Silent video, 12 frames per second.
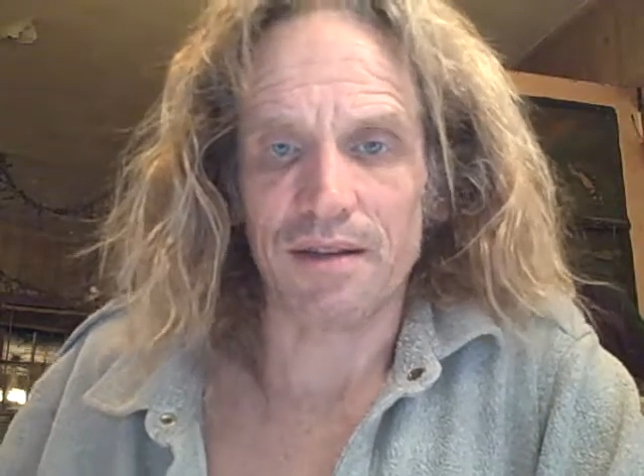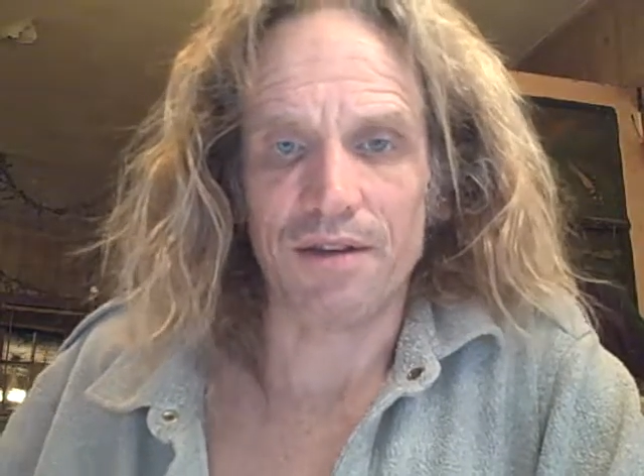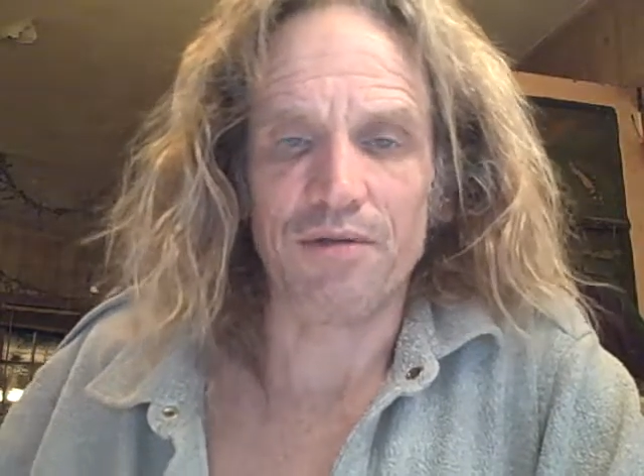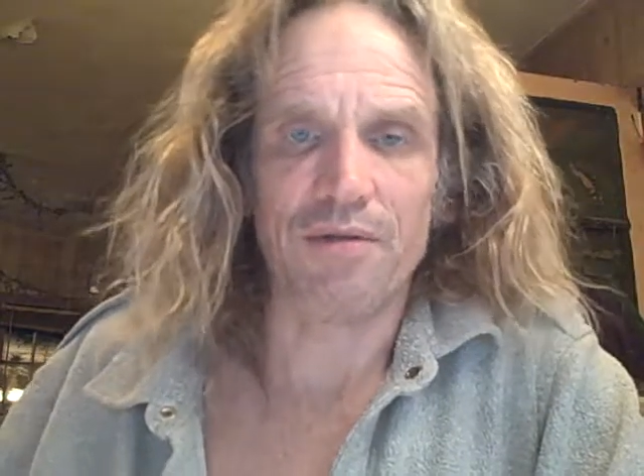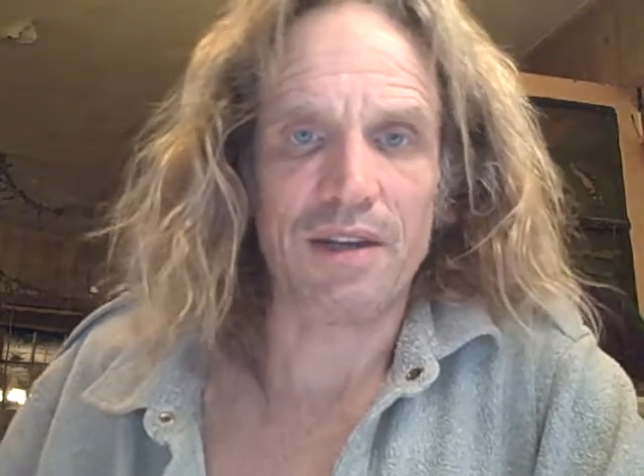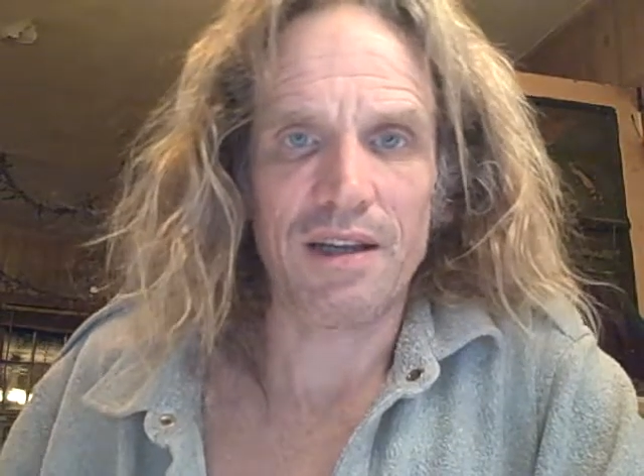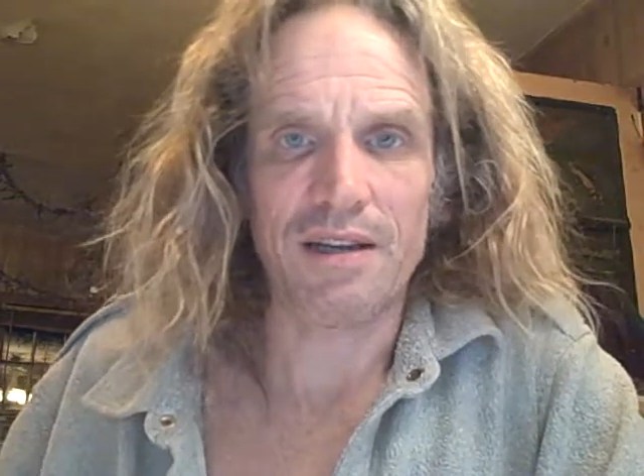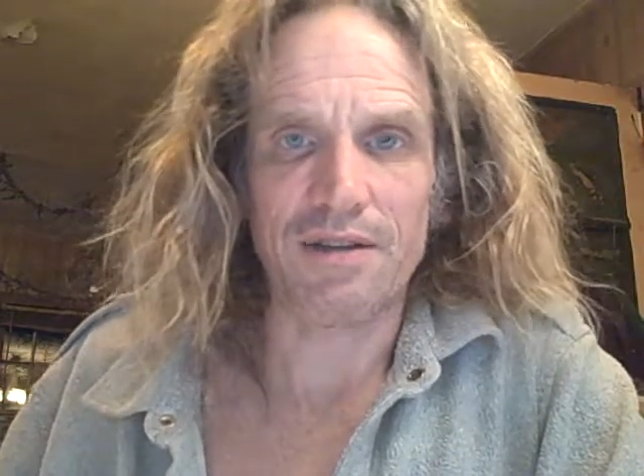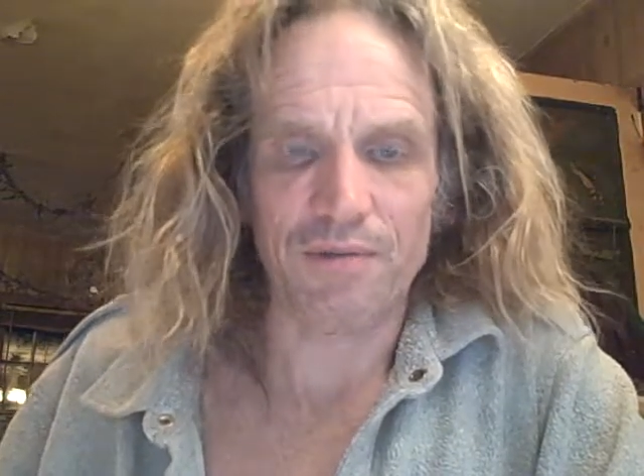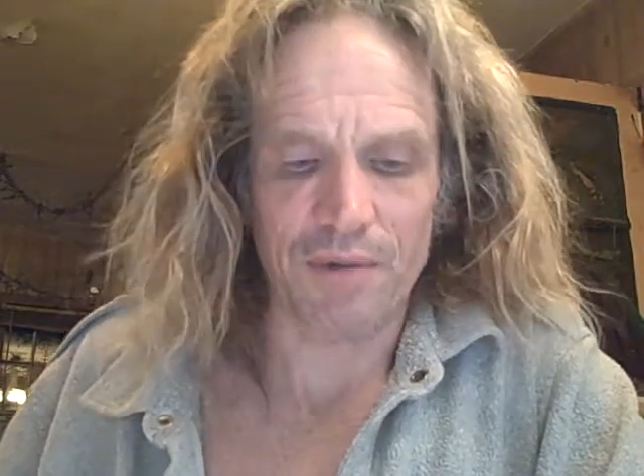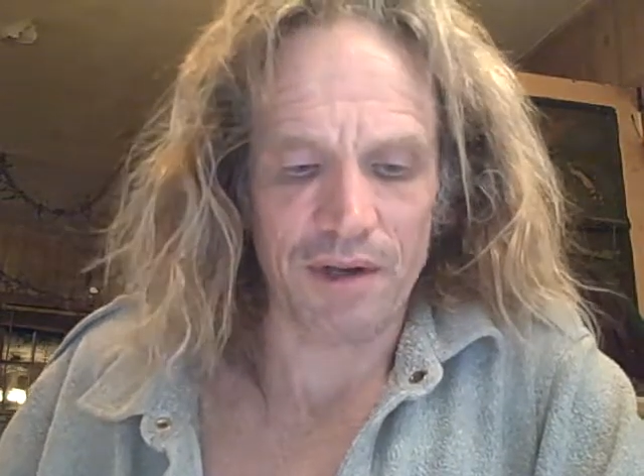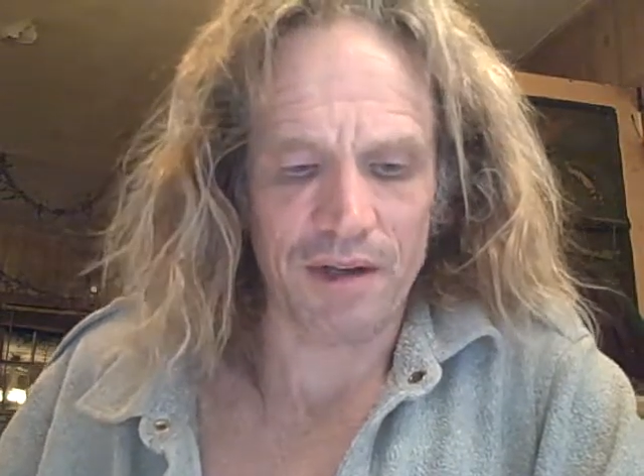Cute
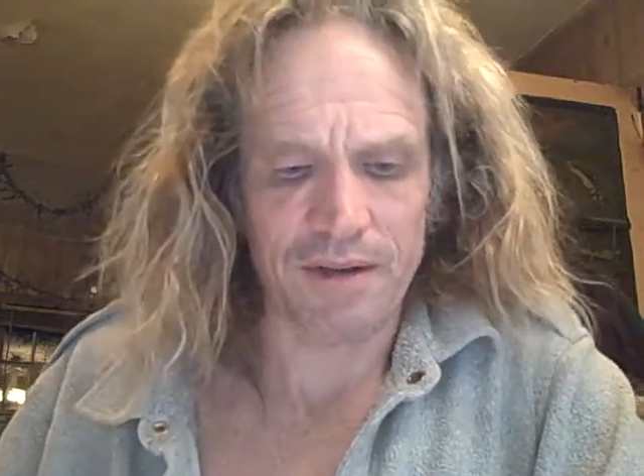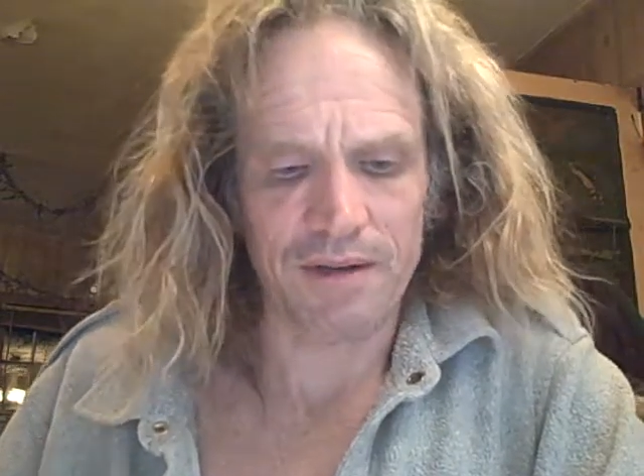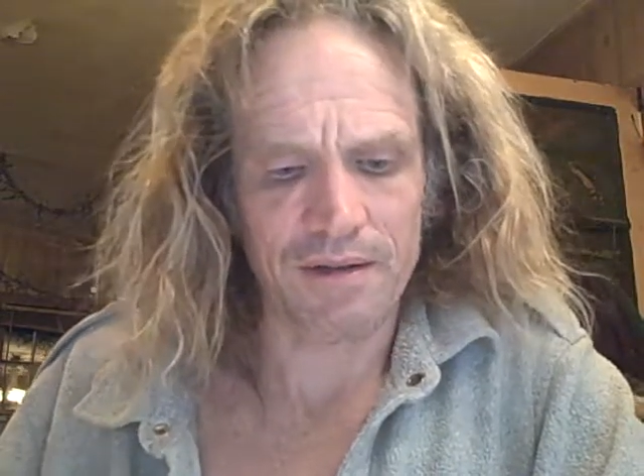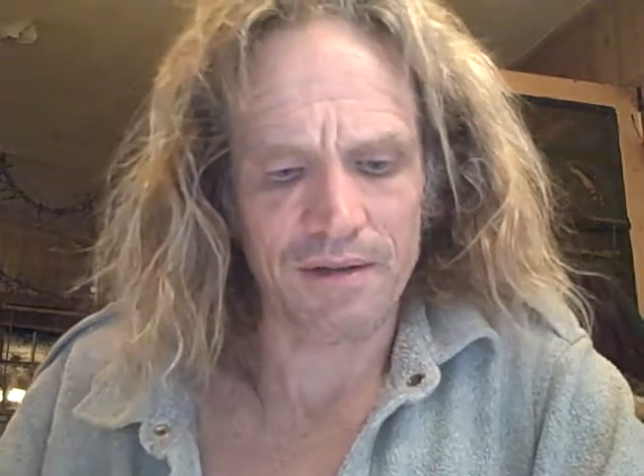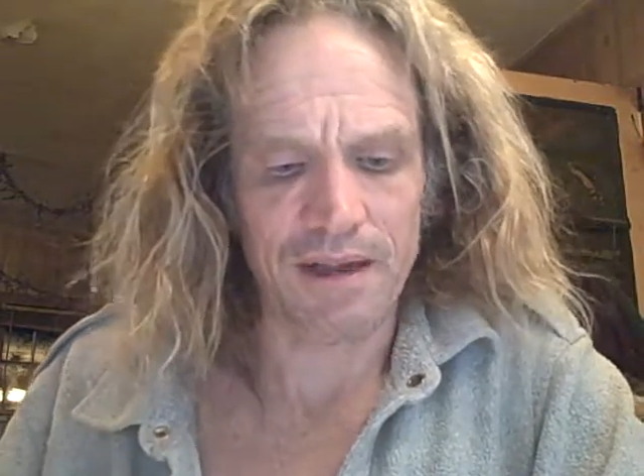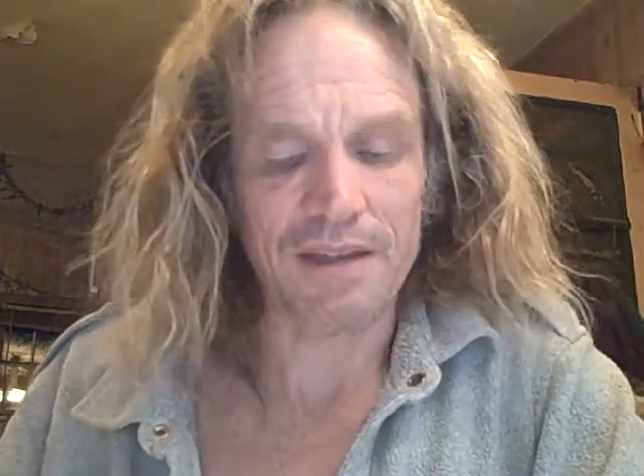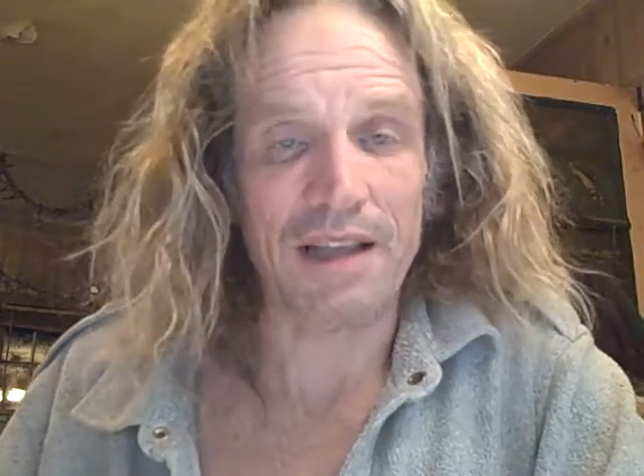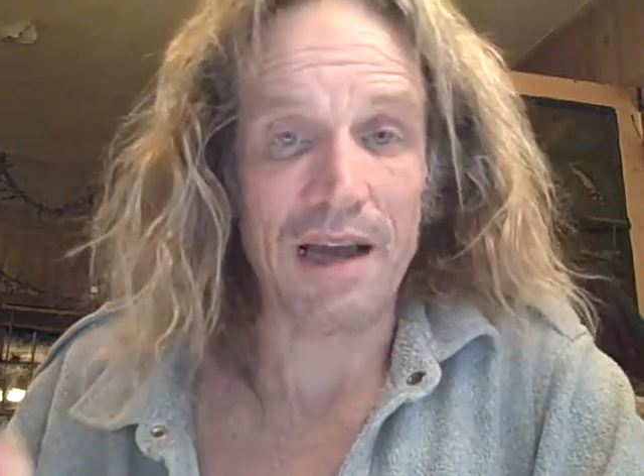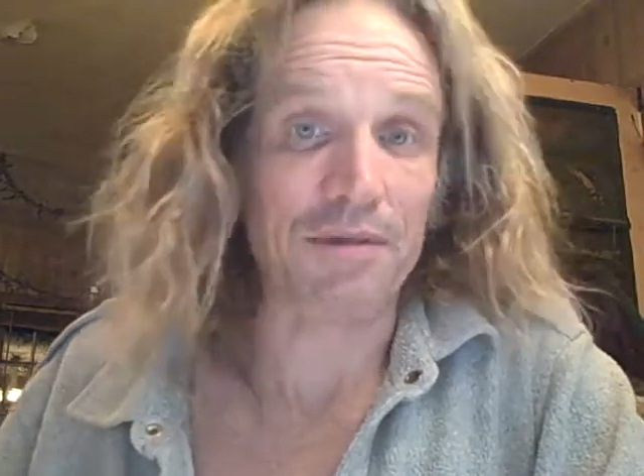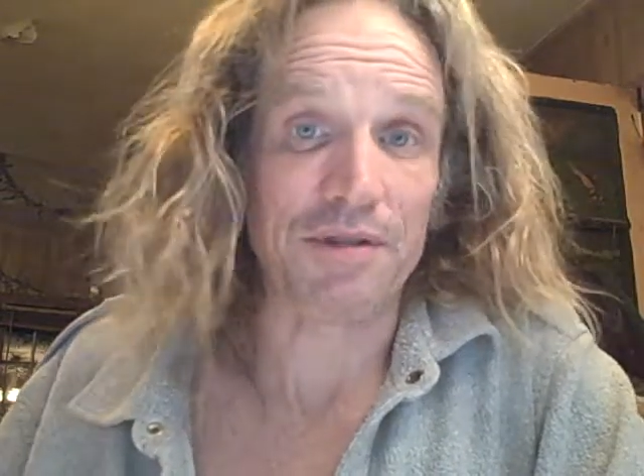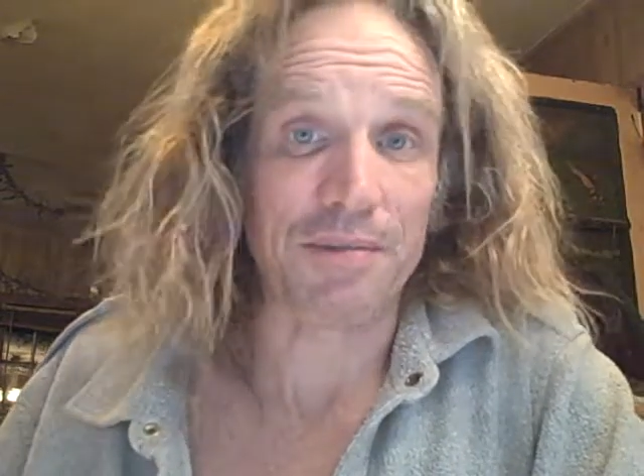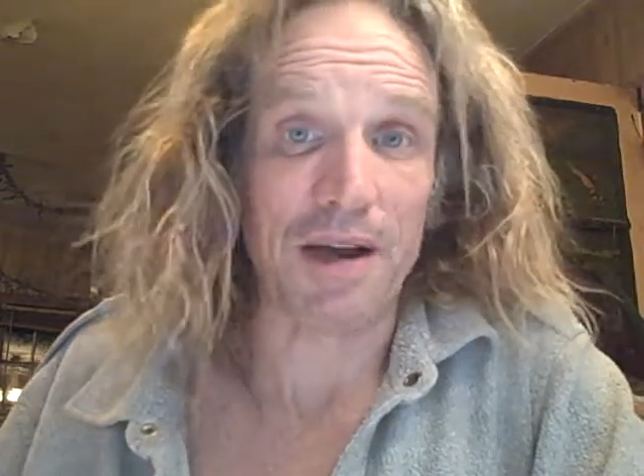kitty's winning.
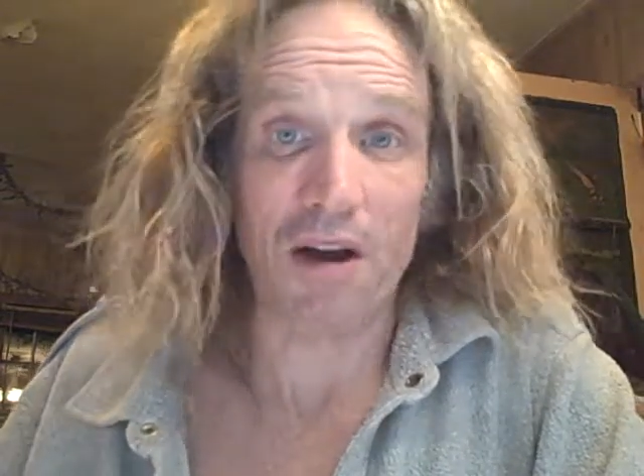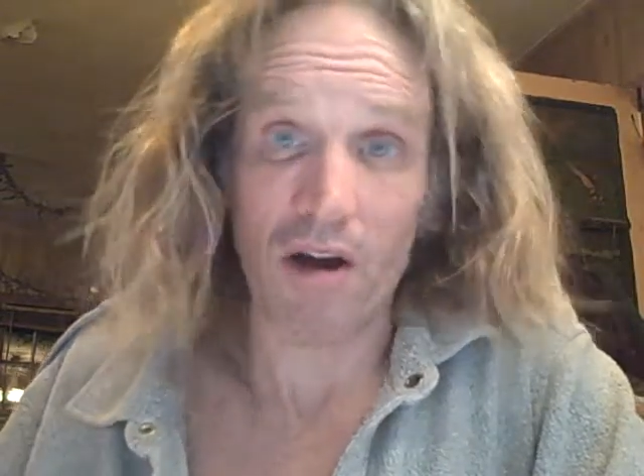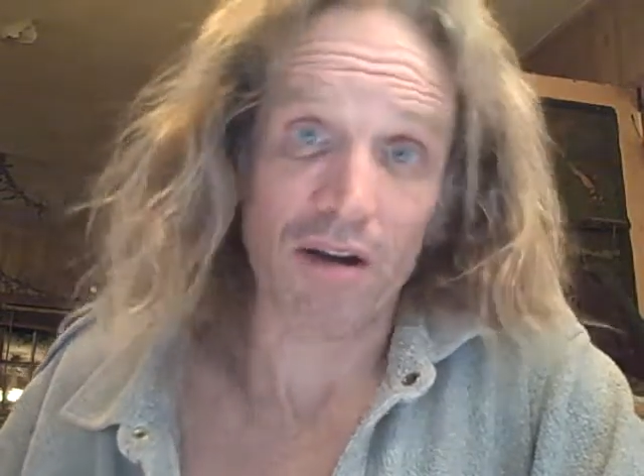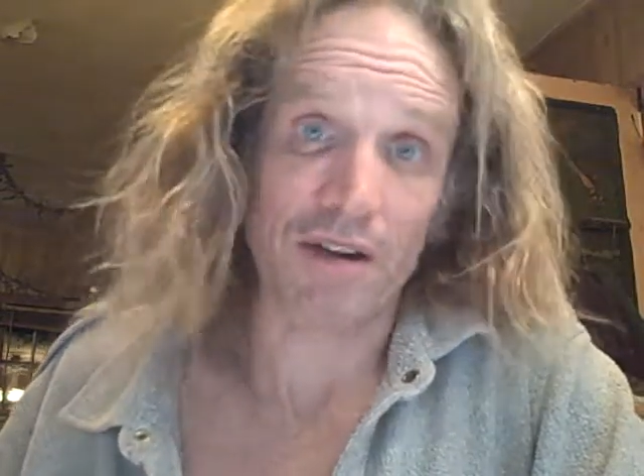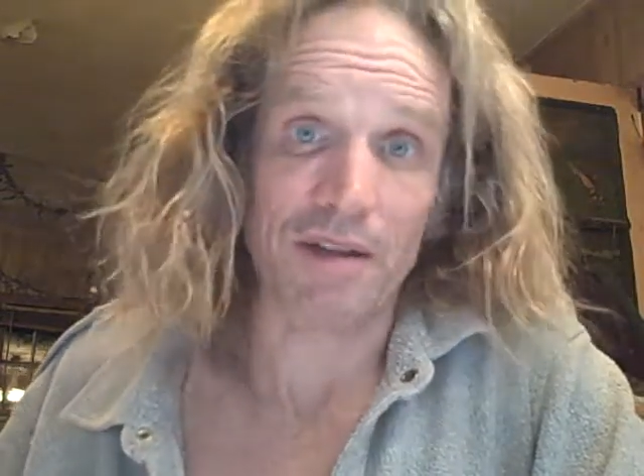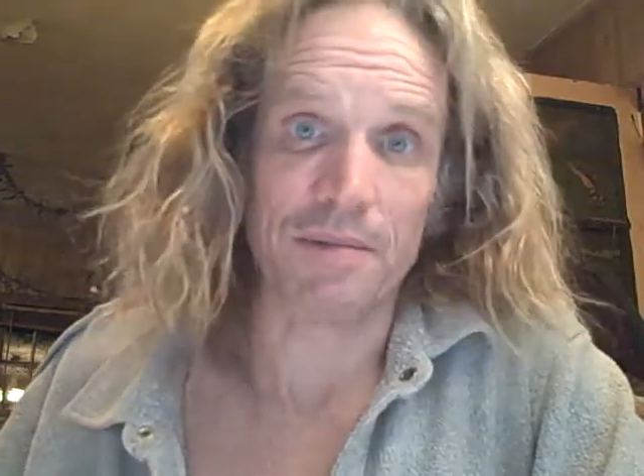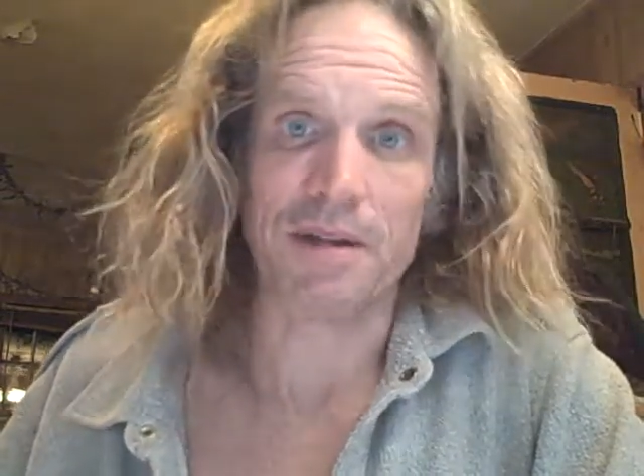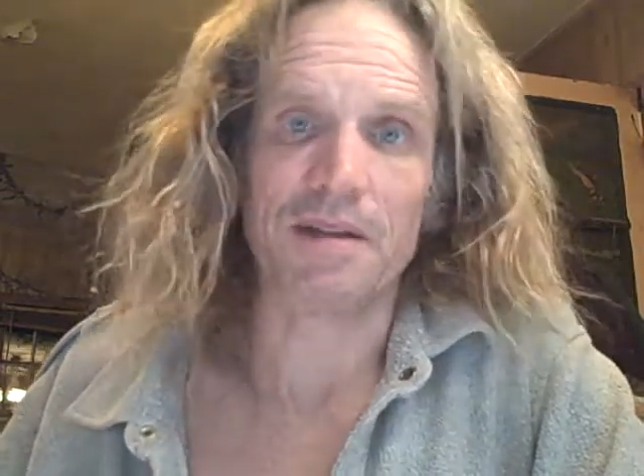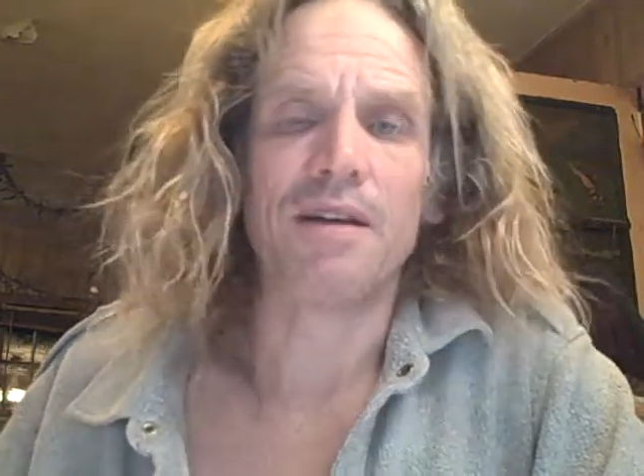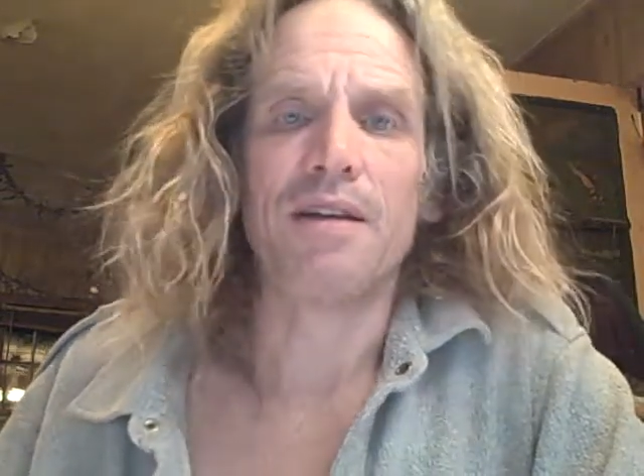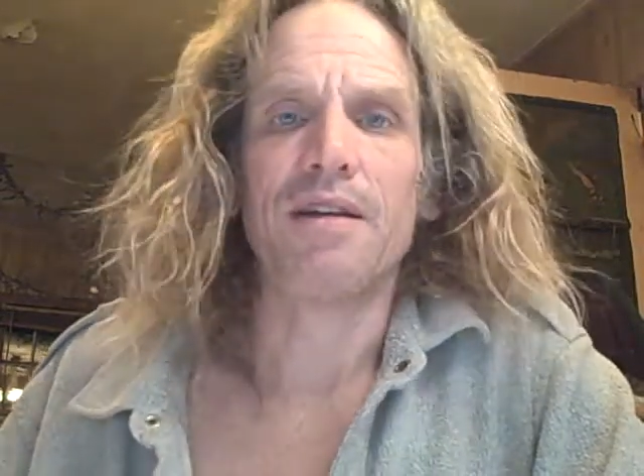That was my argument,